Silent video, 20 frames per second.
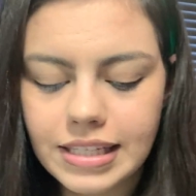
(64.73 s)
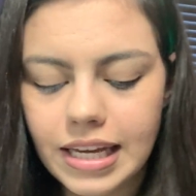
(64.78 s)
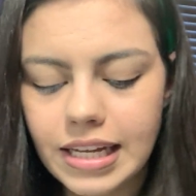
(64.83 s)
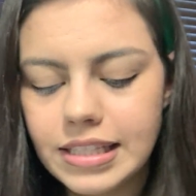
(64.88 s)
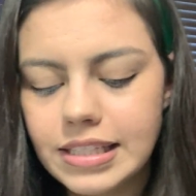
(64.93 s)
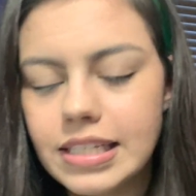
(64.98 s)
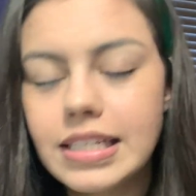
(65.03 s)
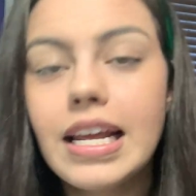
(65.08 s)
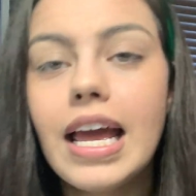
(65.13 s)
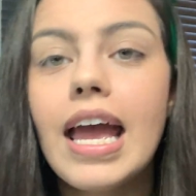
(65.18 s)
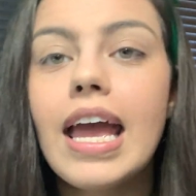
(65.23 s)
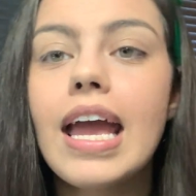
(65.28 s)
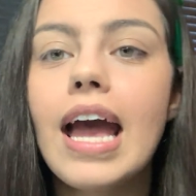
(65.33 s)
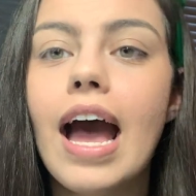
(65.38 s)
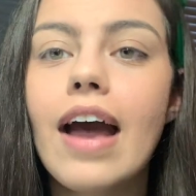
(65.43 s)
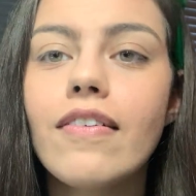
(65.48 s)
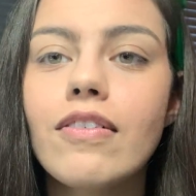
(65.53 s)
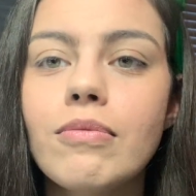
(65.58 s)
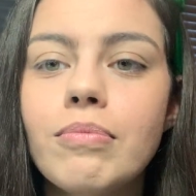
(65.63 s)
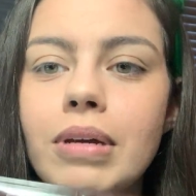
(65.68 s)
And today
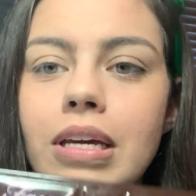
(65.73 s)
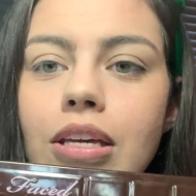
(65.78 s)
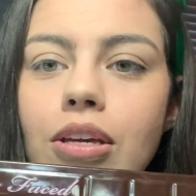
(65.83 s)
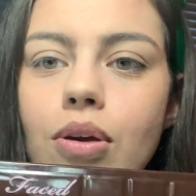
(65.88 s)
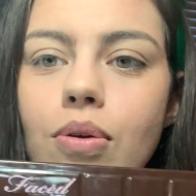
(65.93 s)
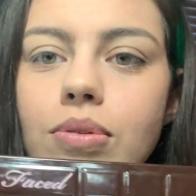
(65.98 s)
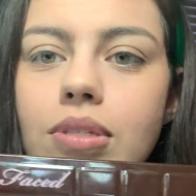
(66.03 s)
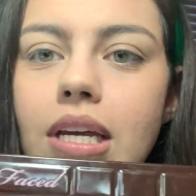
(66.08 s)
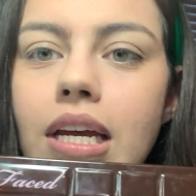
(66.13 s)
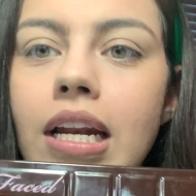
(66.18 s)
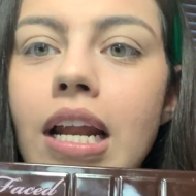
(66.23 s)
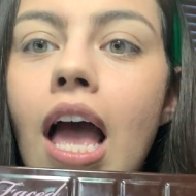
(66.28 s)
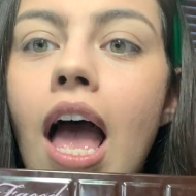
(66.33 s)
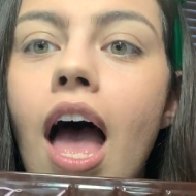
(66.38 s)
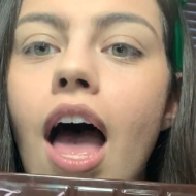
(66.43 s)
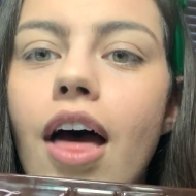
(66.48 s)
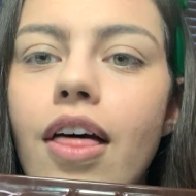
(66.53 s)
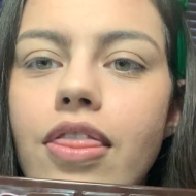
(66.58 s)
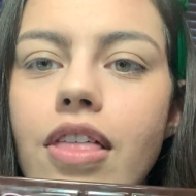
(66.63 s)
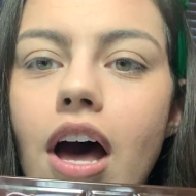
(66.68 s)
I will be using
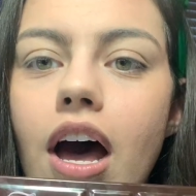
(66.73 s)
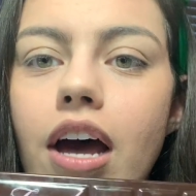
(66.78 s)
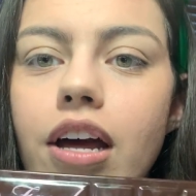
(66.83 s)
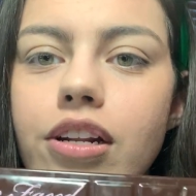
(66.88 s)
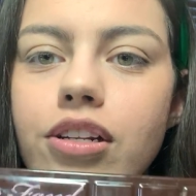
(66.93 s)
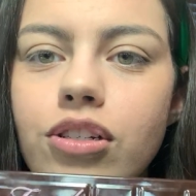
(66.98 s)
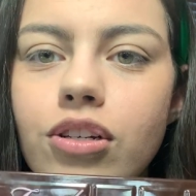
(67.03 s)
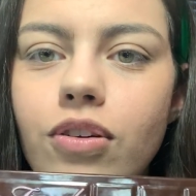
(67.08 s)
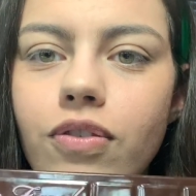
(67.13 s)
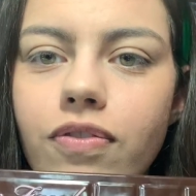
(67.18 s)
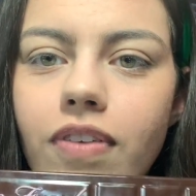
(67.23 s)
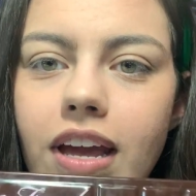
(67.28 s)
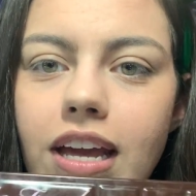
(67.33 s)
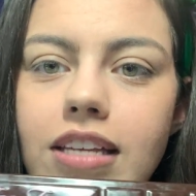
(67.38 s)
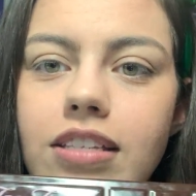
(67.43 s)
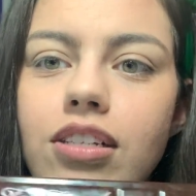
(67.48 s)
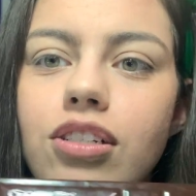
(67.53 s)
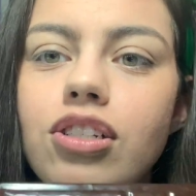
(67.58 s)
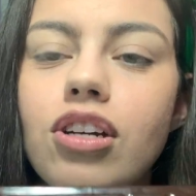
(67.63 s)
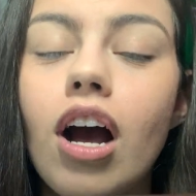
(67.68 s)
the Too
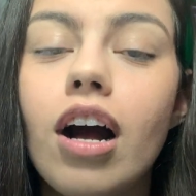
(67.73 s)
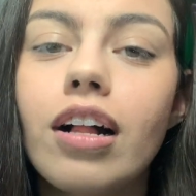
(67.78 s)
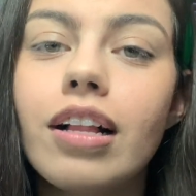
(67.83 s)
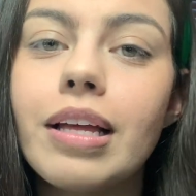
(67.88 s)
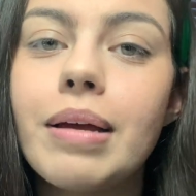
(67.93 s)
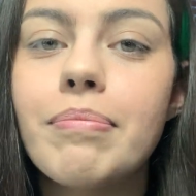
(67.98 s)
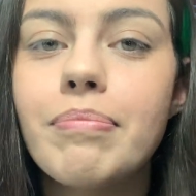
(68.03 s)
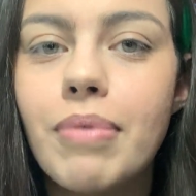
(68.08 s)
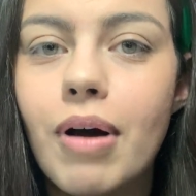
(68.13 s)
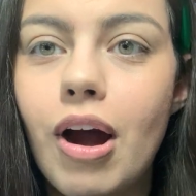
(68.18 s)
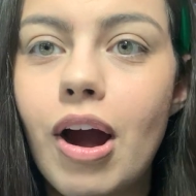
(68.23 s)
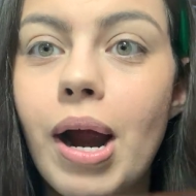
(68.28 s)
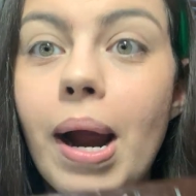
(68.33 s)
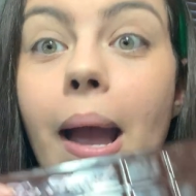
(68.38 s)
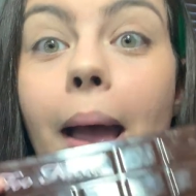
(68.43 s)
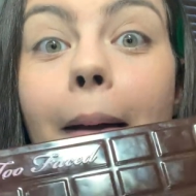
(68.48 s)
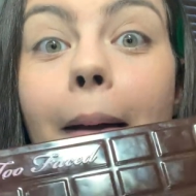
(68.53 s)
Faced Chocolate Bar